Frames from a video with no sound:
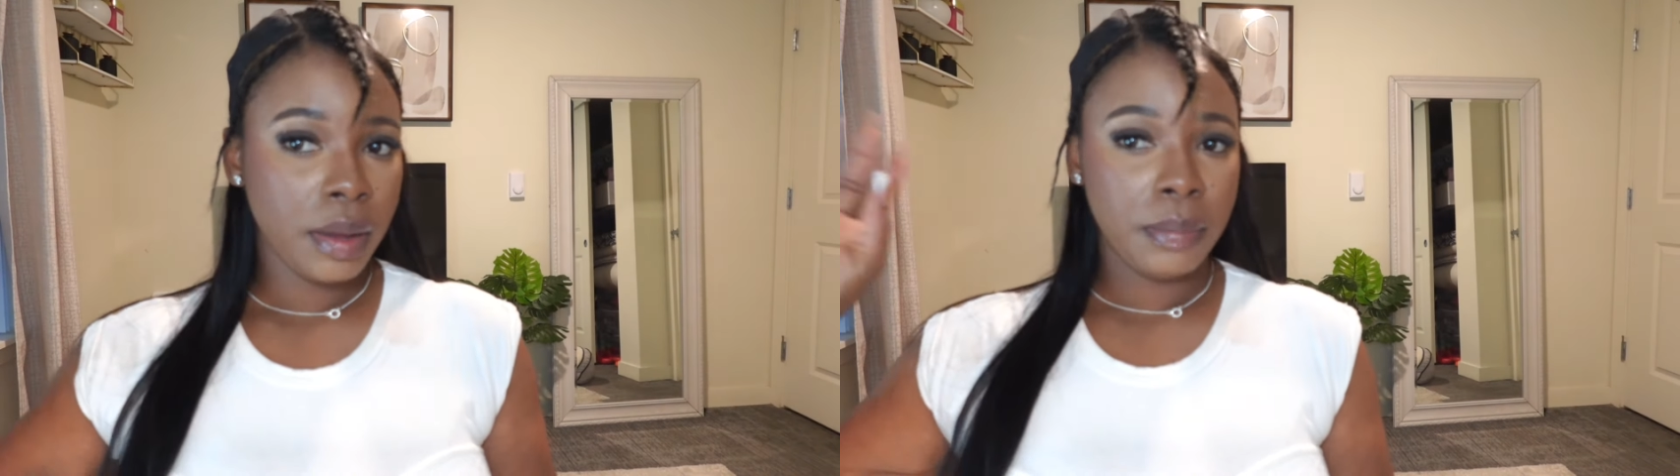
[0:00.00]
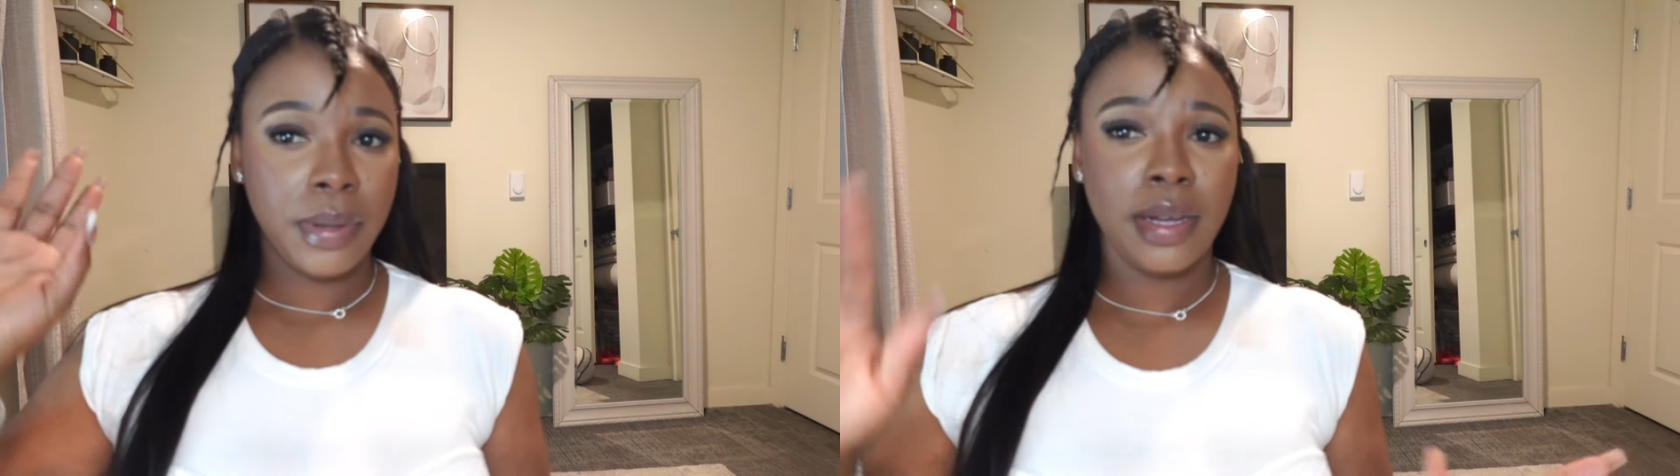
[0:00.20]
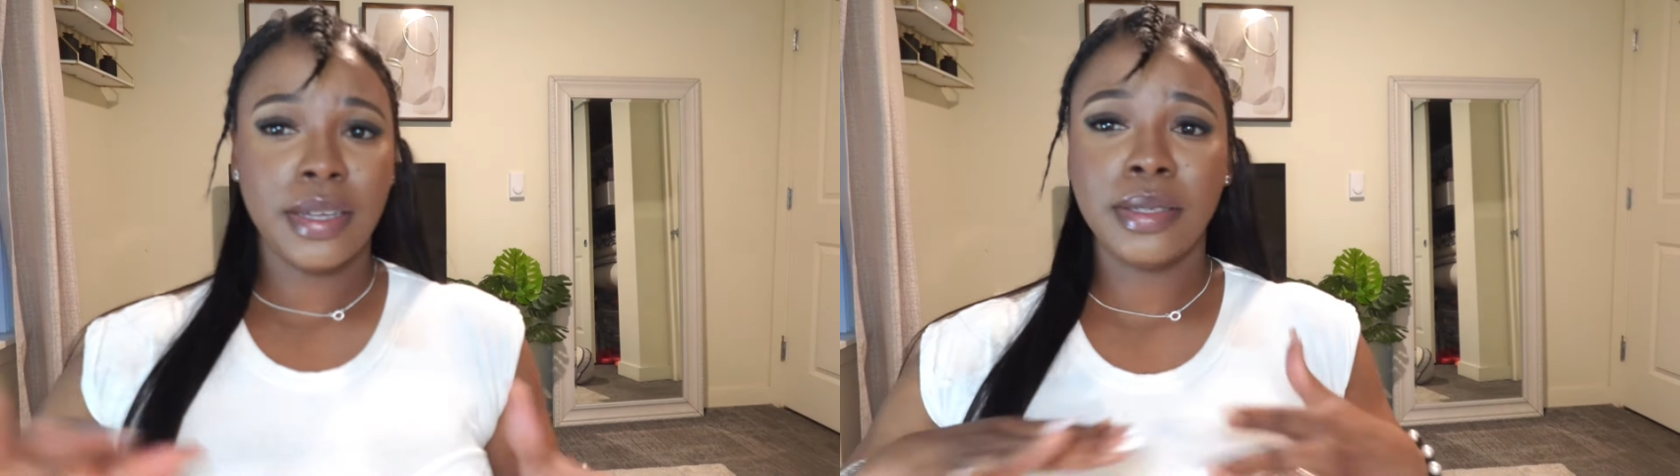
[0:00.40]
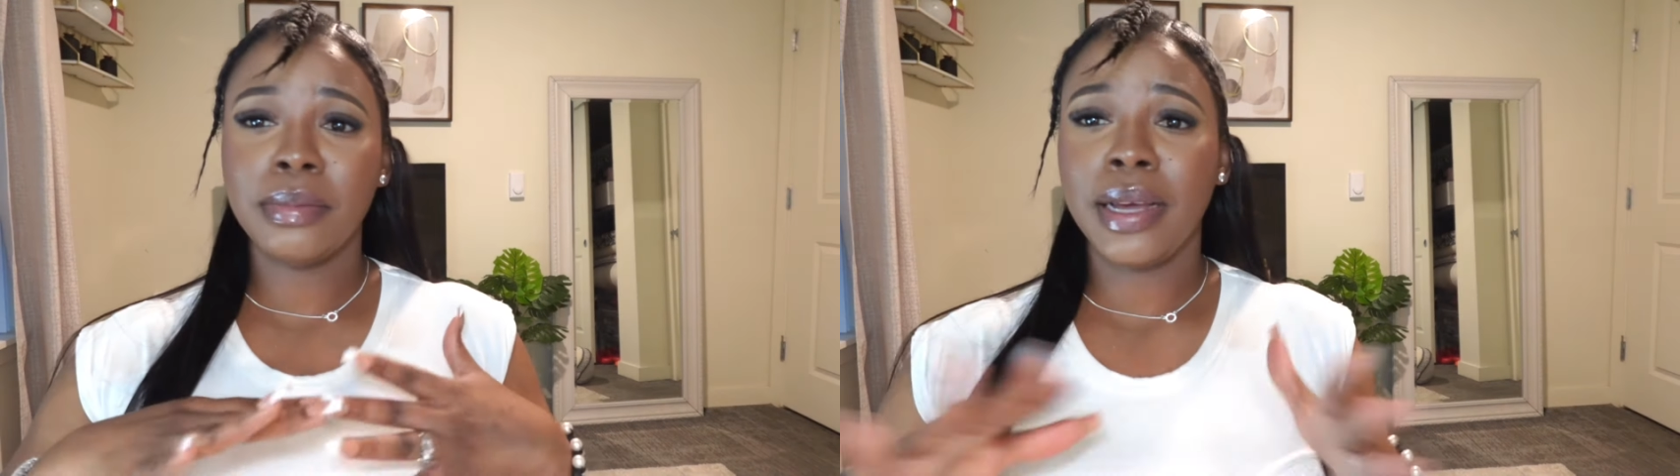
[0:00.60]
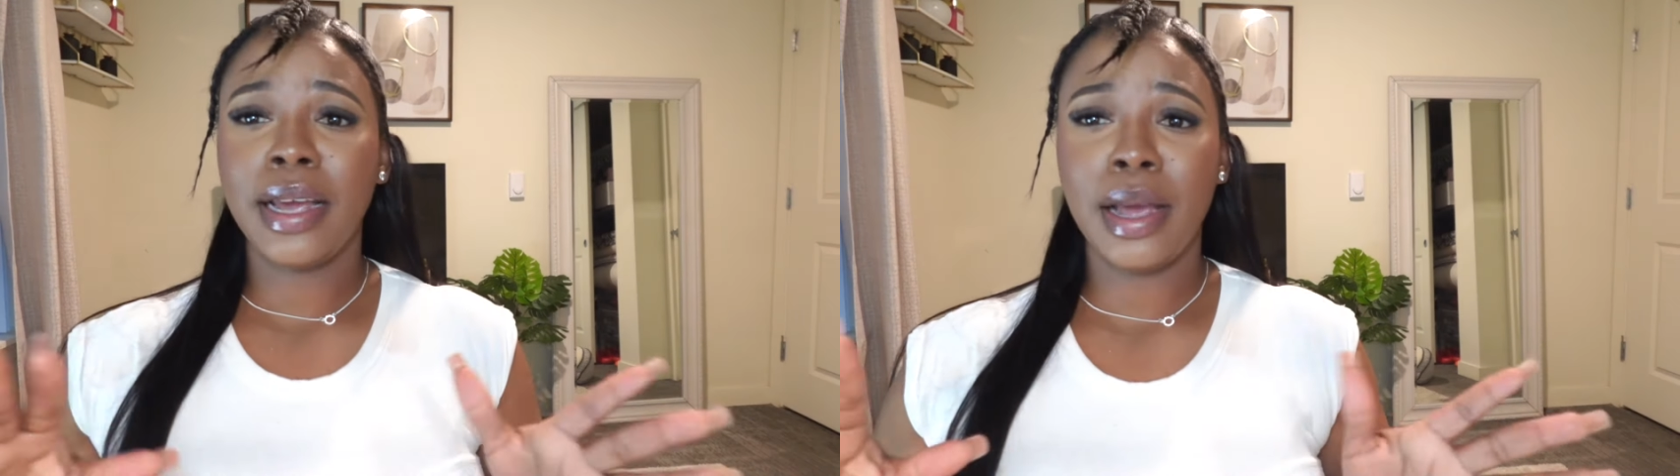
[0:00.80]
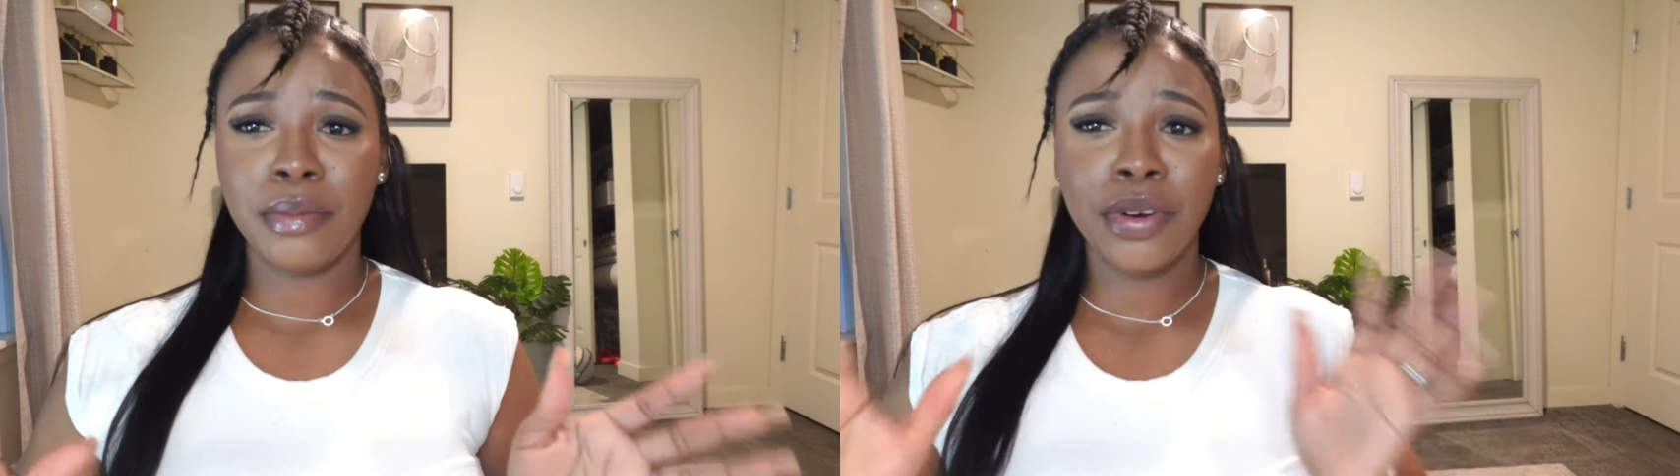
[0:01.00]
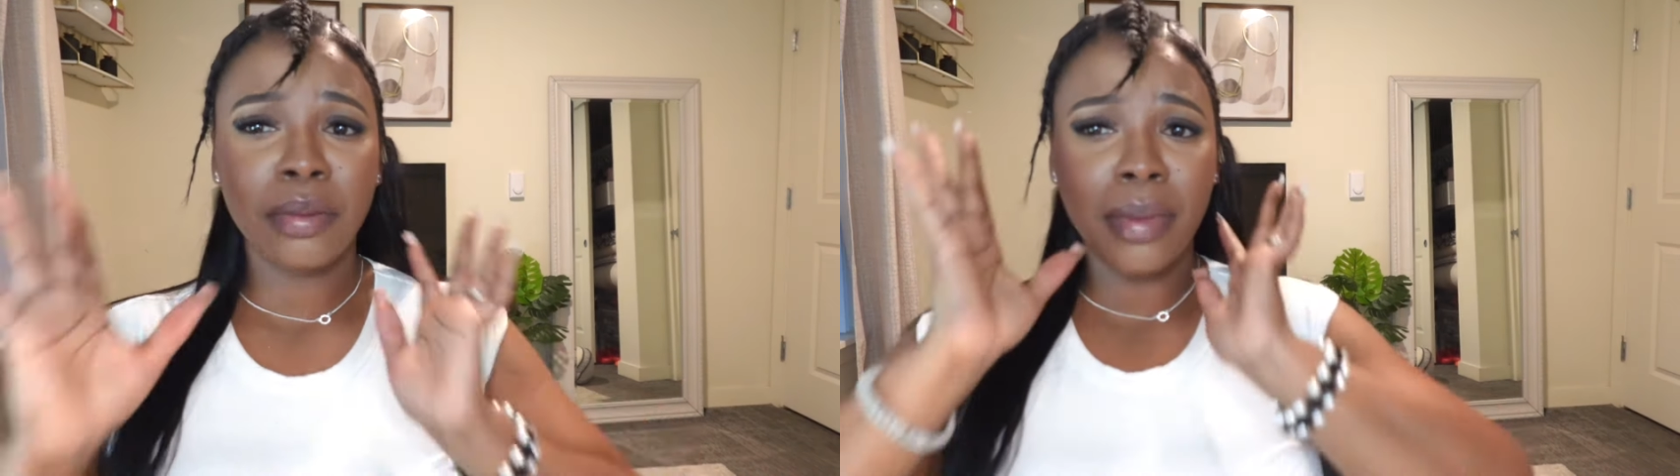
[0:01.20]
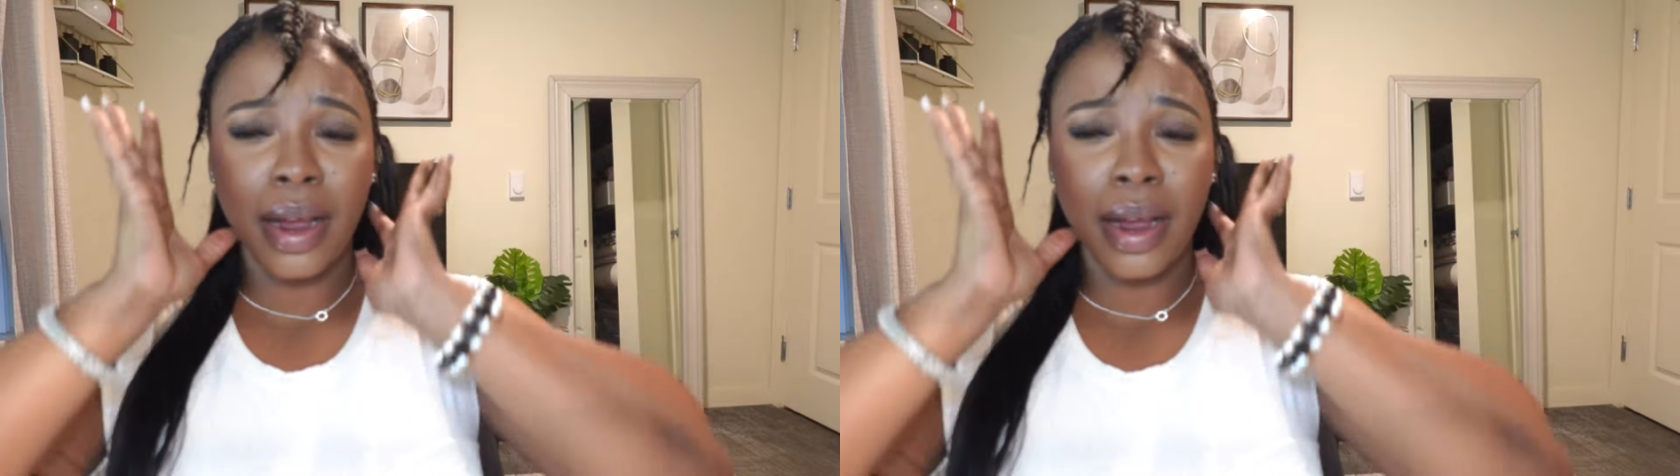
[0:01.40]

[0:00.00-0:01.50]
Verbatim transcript: because my camera